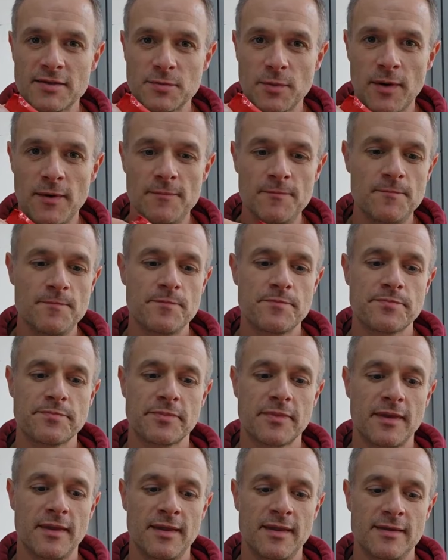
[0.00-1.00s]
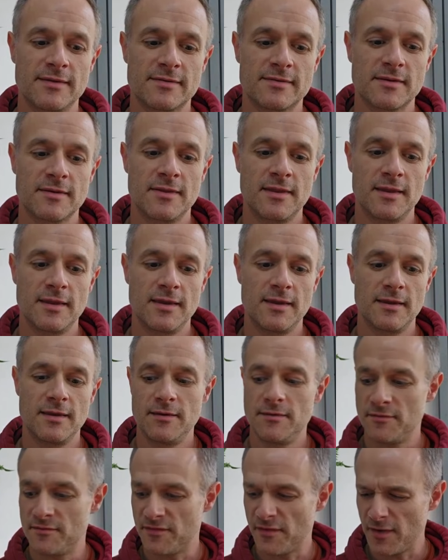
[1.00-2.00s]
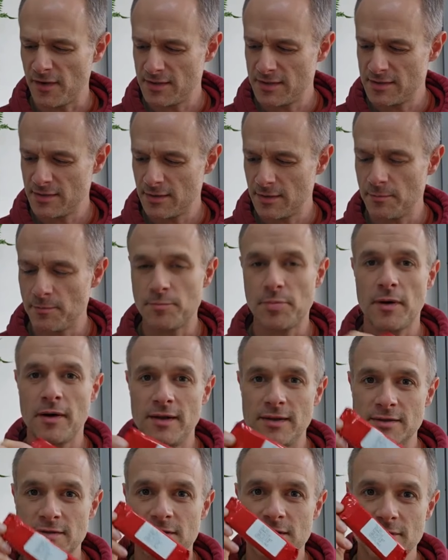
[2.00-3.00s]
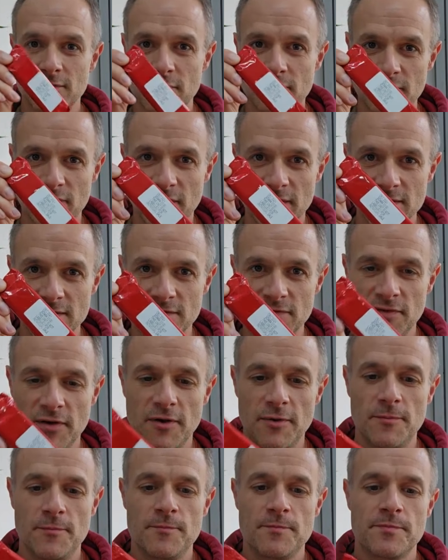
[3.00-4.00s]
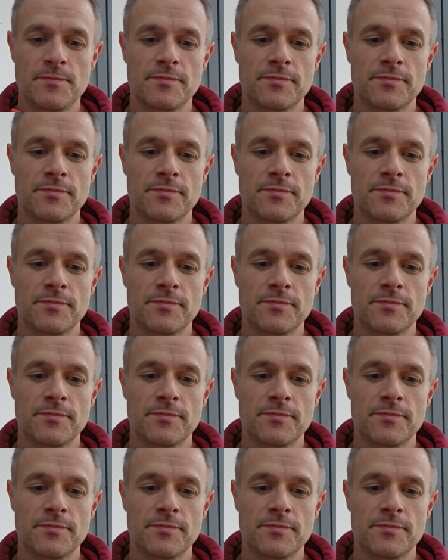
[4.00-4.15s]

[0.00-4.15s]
next one is the VitaBite from VitaFlow.